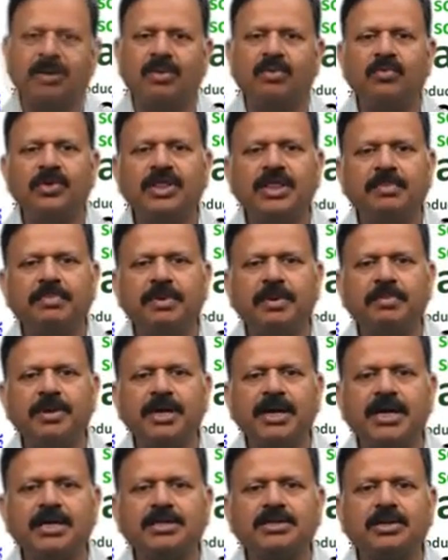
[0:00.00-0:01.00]
with the
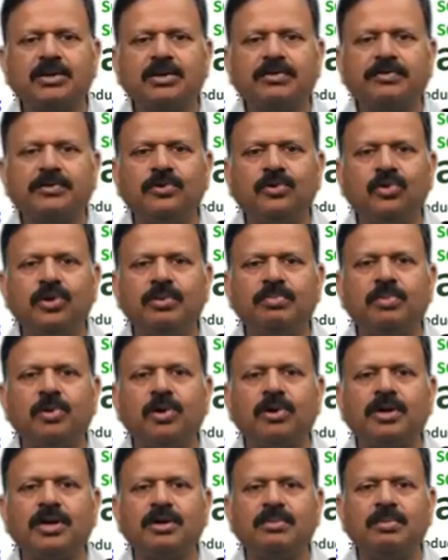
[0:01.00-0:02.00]
publication of two
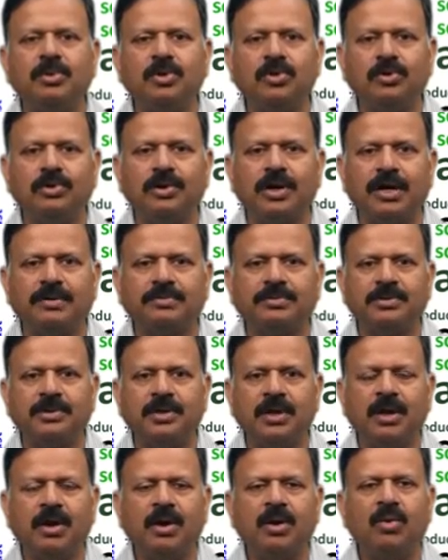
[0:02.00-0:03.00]
important monographs,
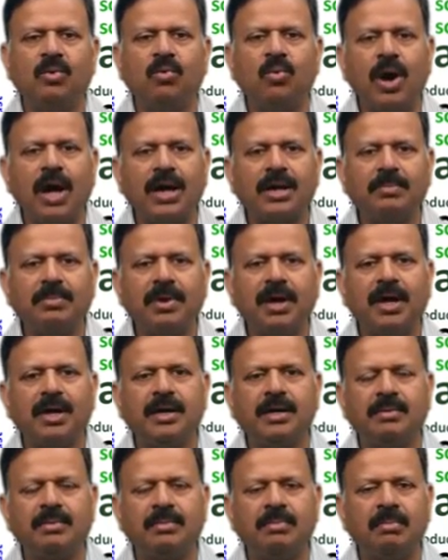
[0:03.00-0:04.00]
one
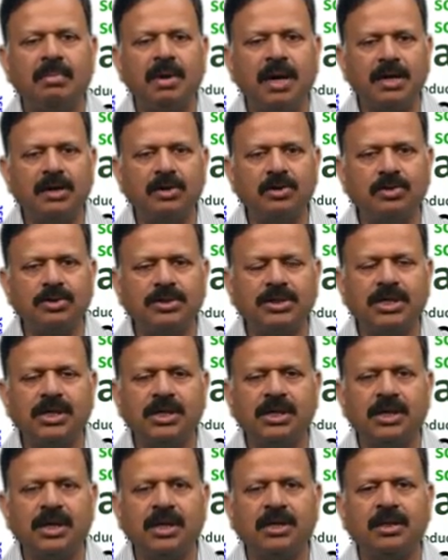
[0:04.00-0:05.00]
by
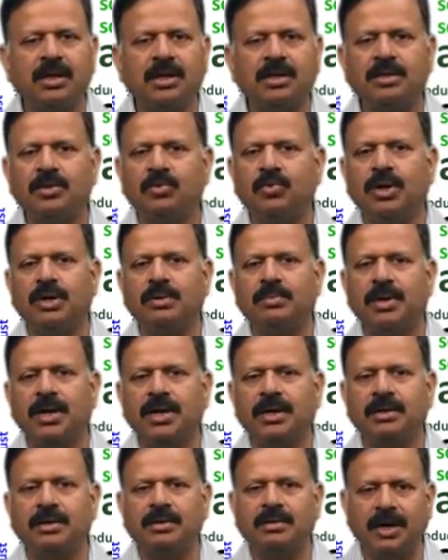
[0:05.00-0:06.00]
Malinowski and the other one
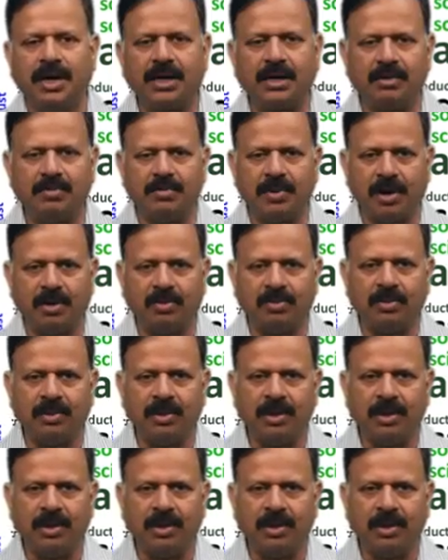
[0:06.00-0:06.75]
by Rattle Brown.